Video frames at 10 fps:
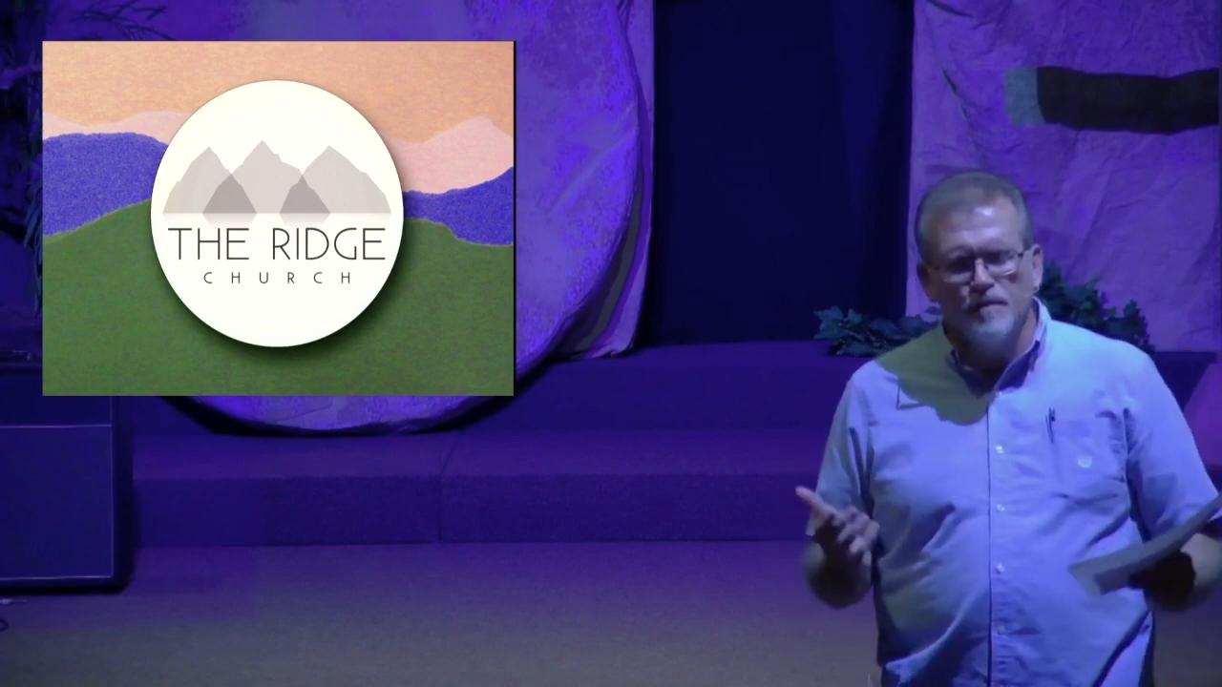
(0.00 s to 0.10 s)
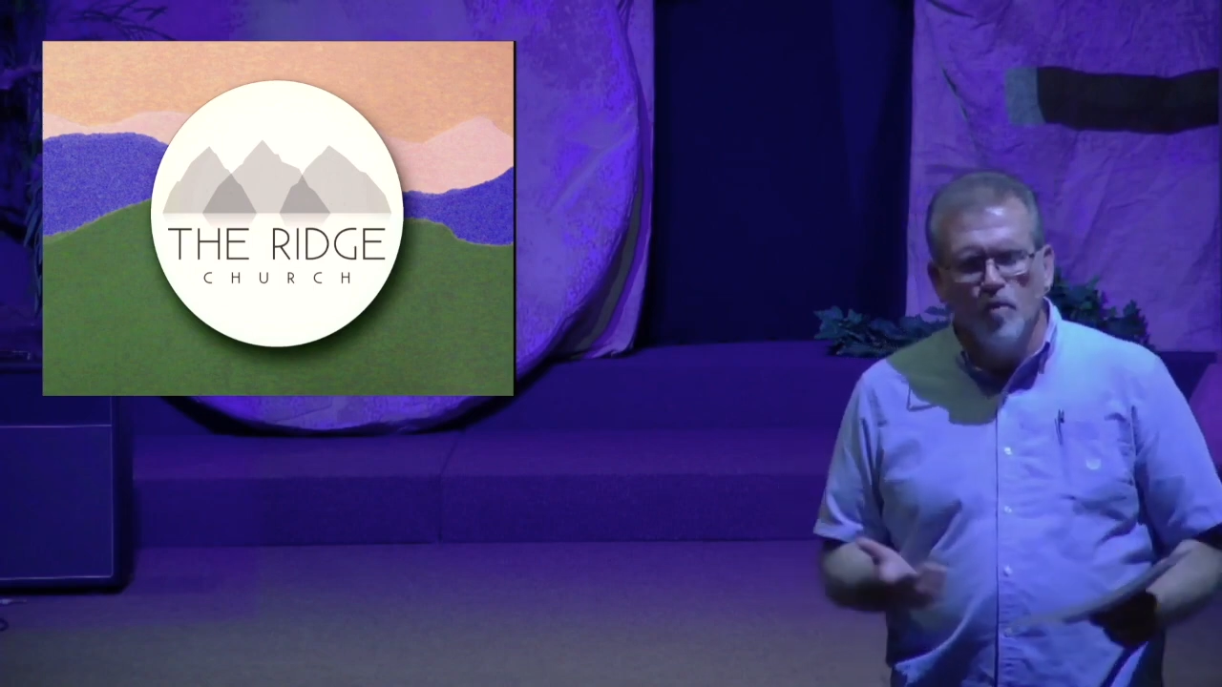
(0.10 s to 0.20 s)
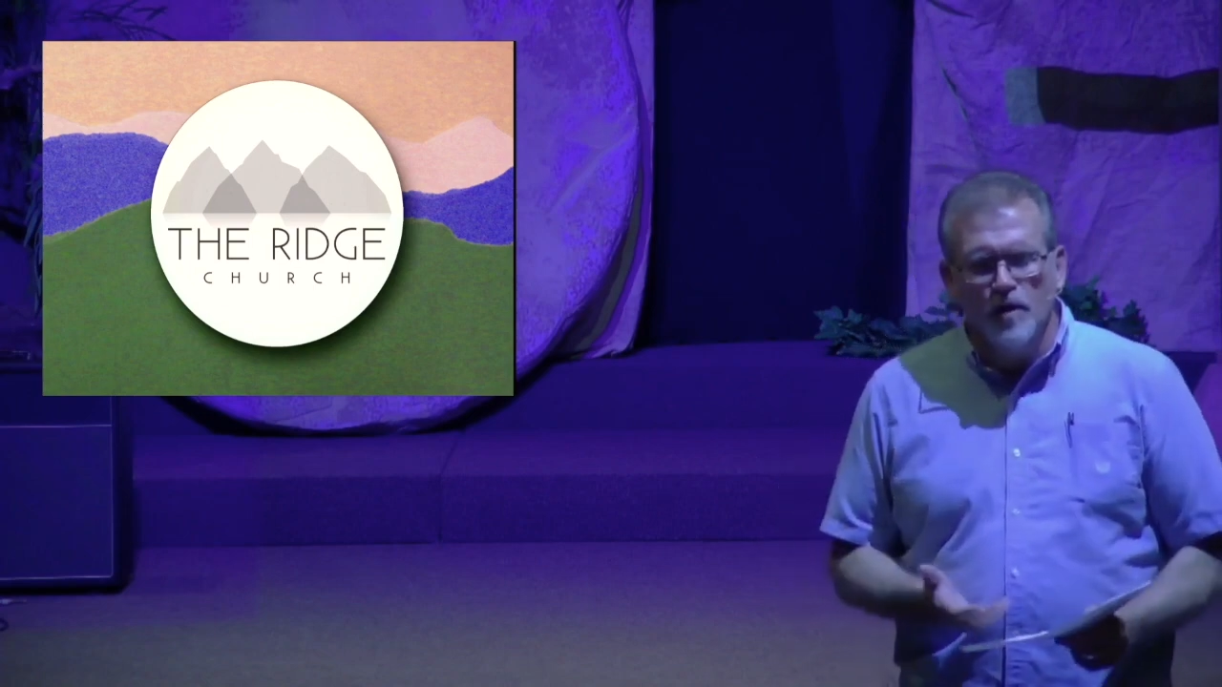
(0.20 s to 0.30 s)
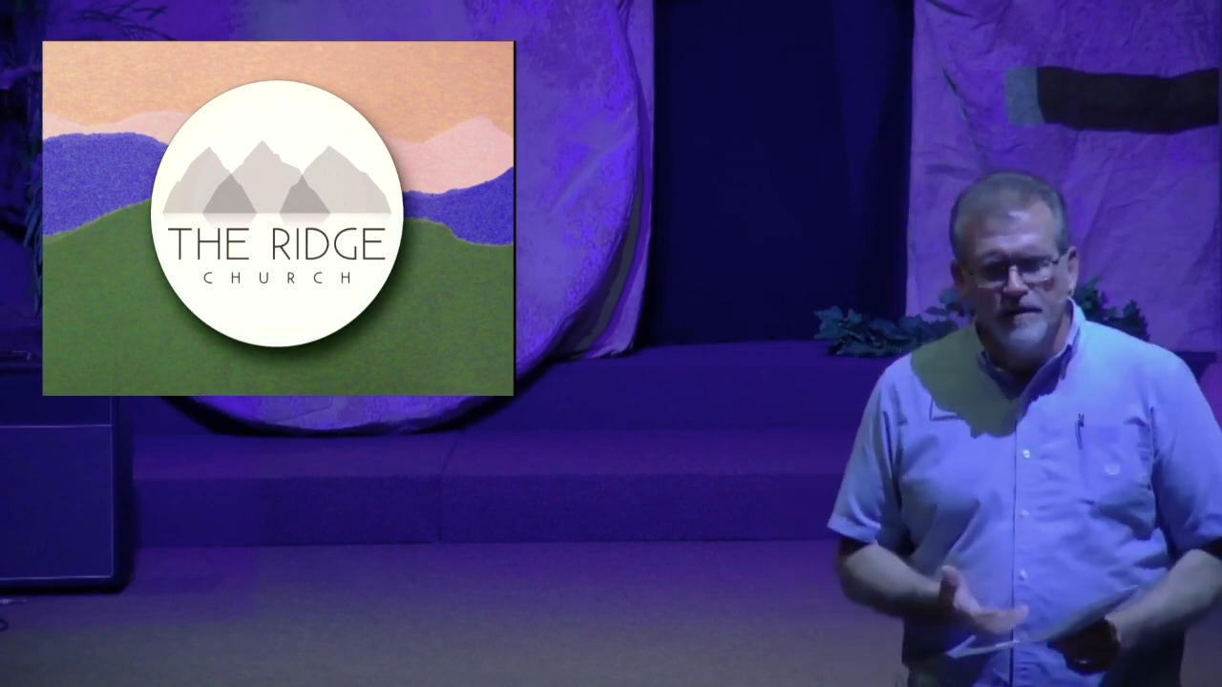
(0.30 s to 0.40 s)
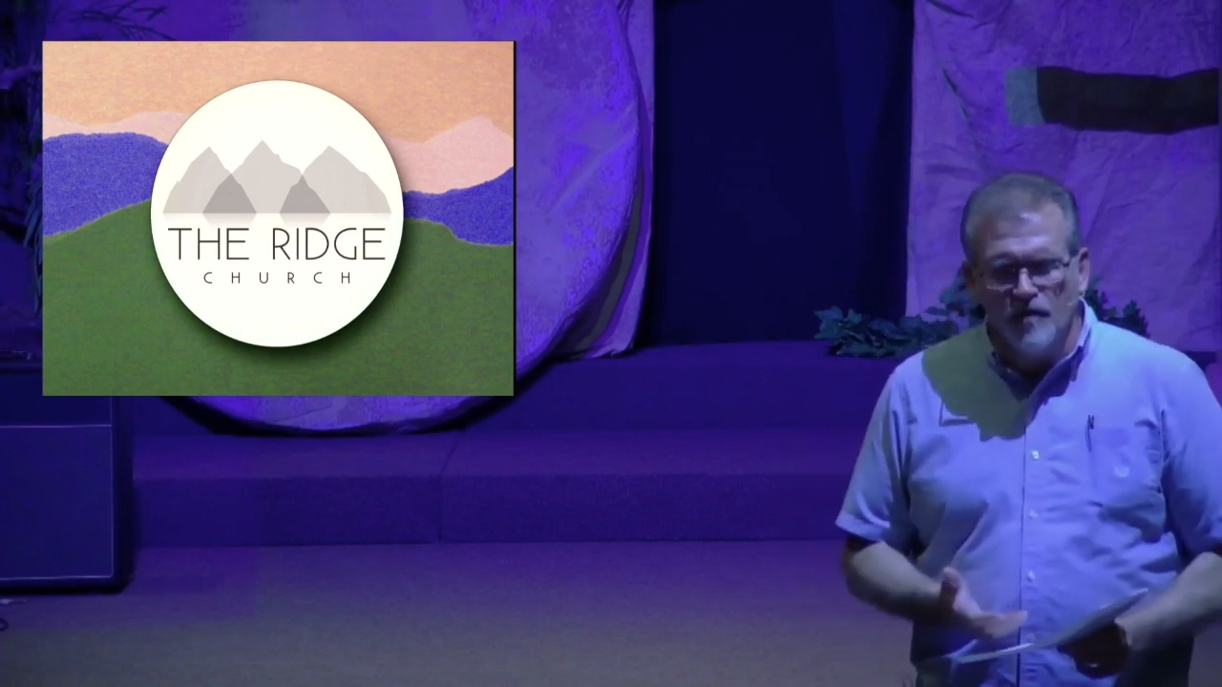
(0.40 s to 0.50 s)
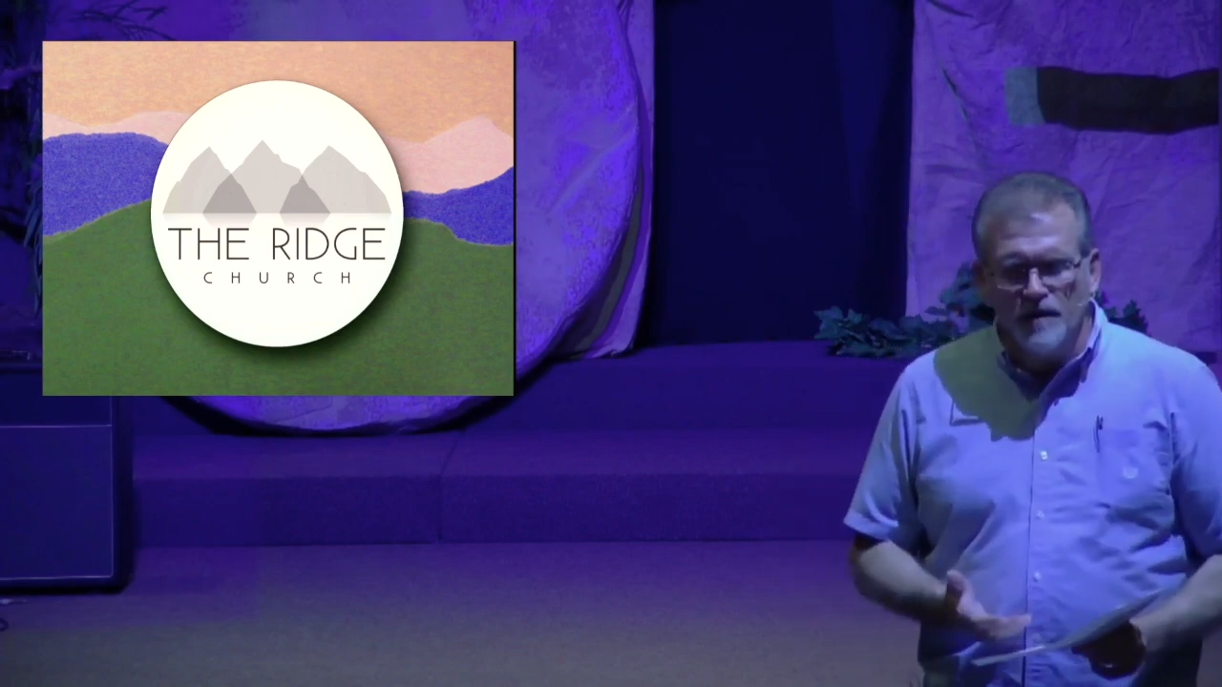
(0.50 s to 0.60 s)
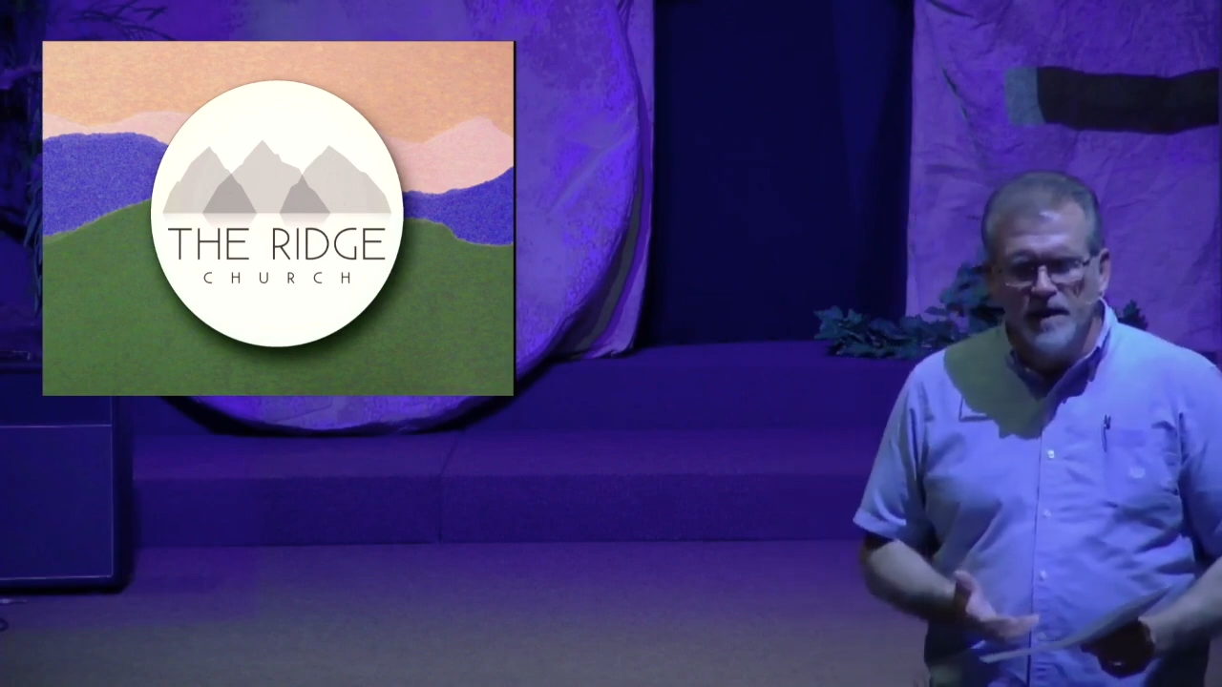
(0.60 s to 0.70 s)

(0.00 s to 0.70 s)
the point of